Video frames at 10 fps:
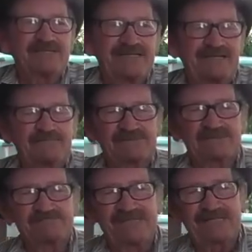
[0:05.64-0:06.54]
and there was
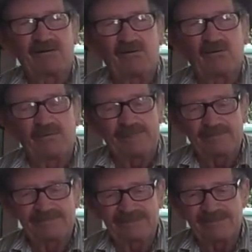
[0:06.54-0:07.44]
a big old,
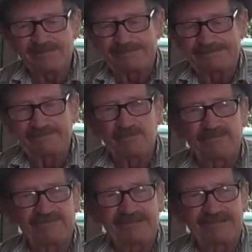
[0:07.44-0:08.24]
they called it adobe,